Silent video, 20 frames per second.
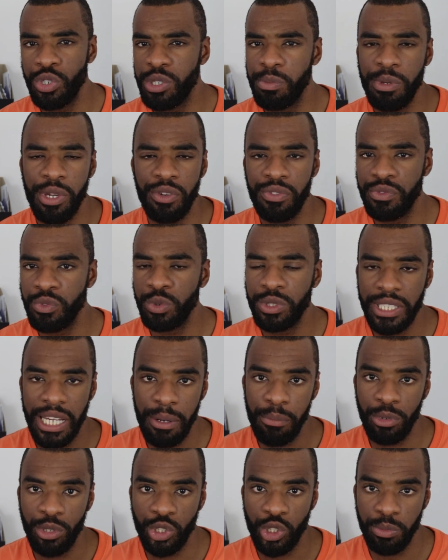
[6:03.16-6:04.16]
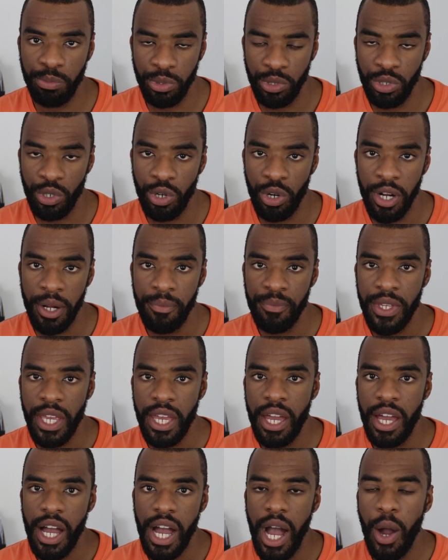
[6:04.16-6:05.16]
you to be a full-time entrepreneur,
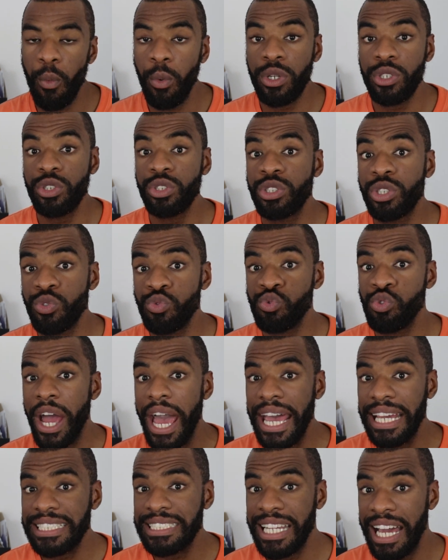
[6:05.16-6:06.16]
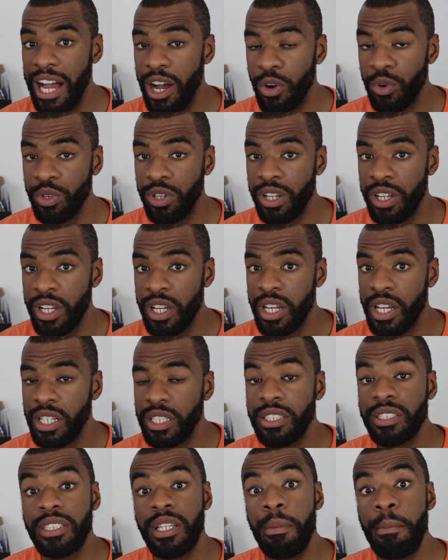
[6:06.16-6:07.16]
I want you to write down
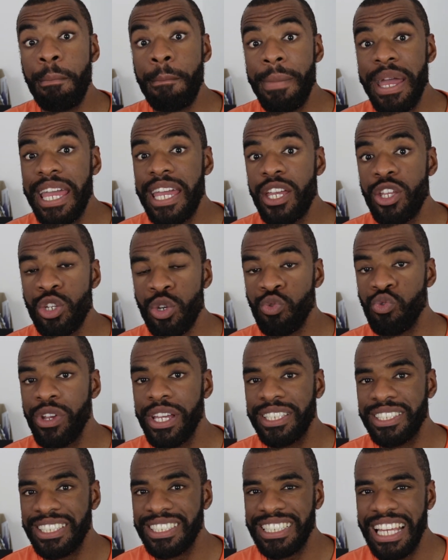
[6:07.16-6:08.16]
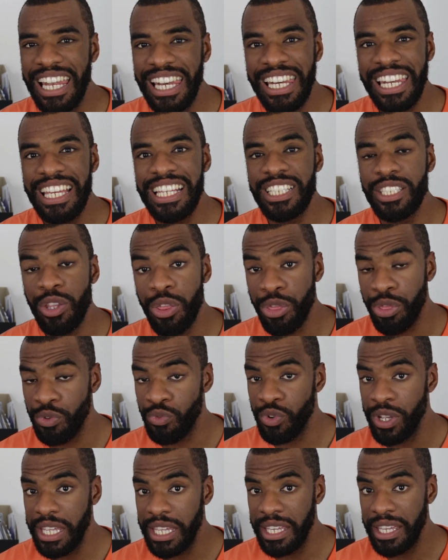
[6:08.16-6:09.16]
the major reasons, at least
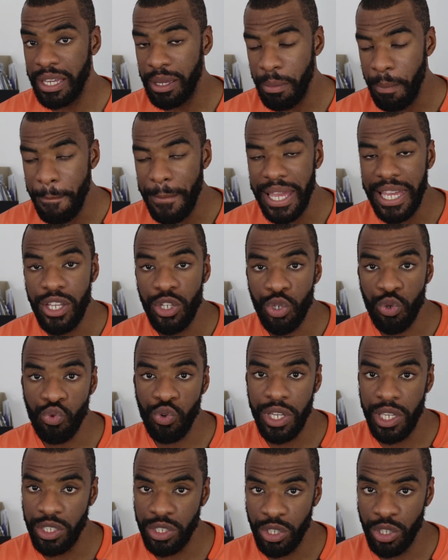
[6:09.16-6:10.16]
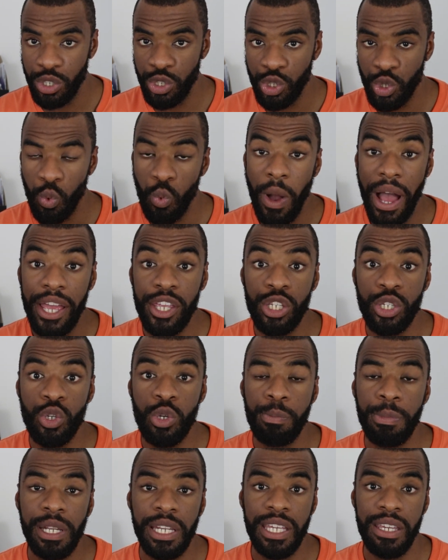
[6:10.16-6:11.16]
three major reasons why
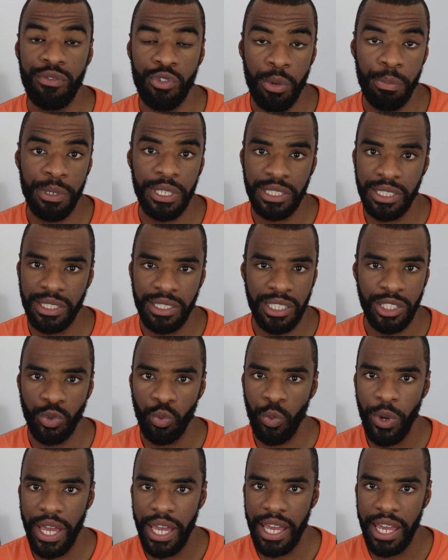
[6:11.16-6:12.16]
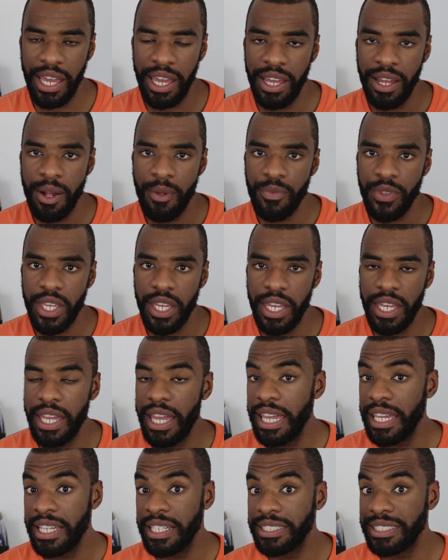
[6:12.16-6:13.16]
you believe your business is where
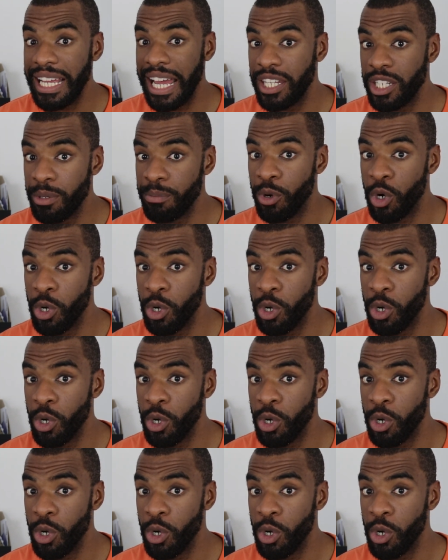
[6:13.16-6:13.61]
it is at the